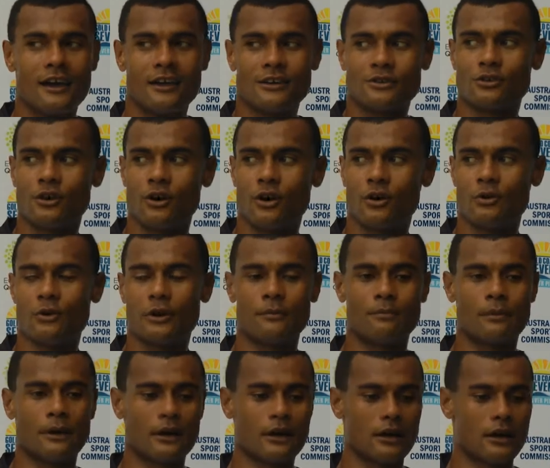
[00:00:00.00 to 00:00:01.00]
So we went
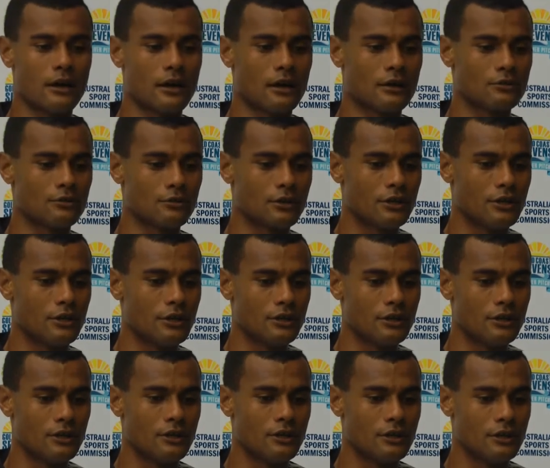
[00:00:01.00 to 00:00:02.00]
back to
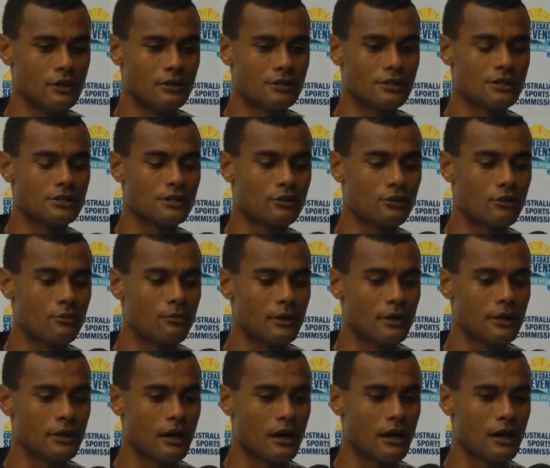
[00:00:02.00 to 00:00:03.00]
the changing room
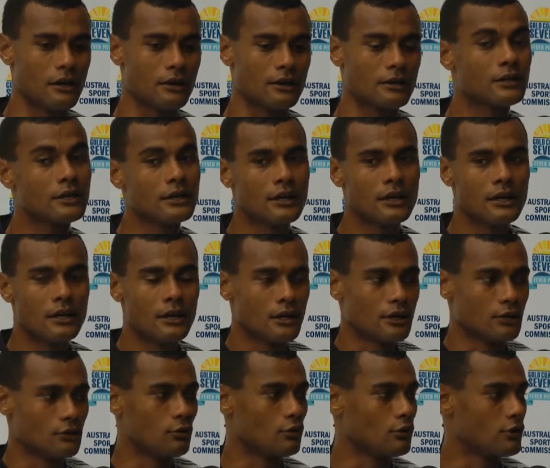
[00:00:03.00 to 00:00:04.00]
and
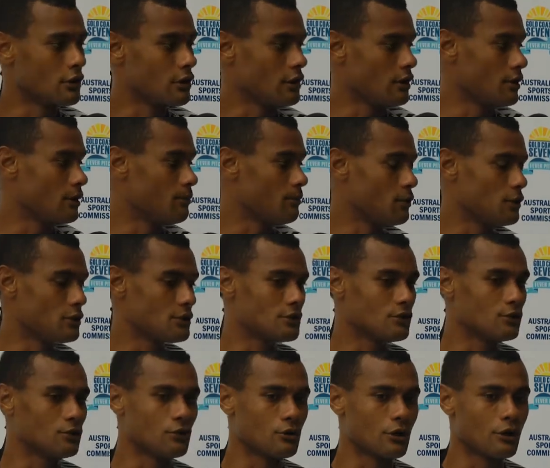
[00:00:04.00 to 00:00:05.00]
told the boys
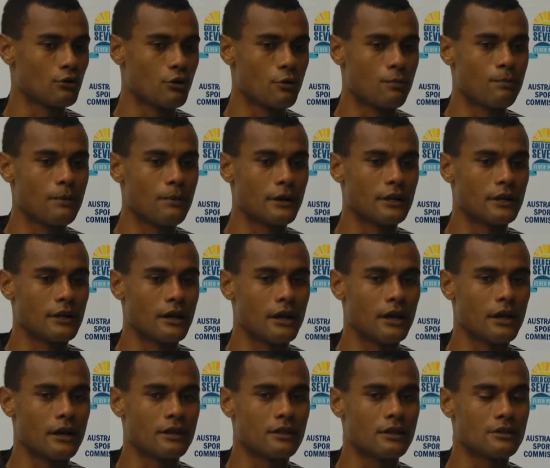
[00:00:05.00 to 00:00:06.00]
to regroup, and
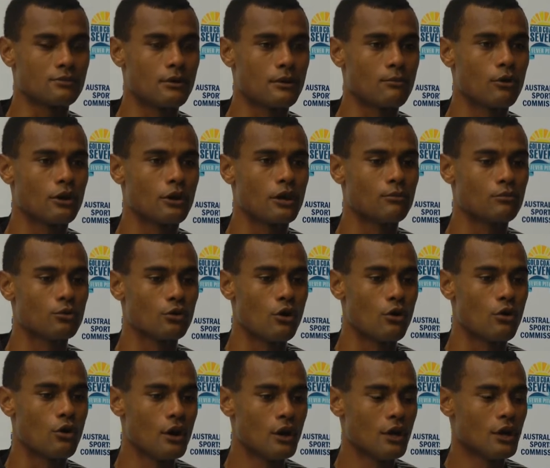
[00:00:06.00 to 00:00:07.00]
there's one more game to
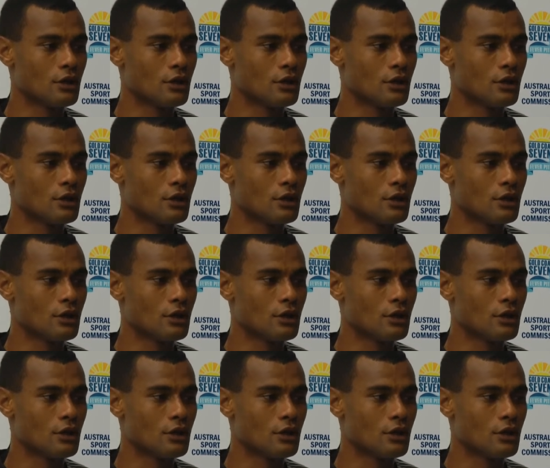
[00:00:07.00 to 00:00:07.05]
go.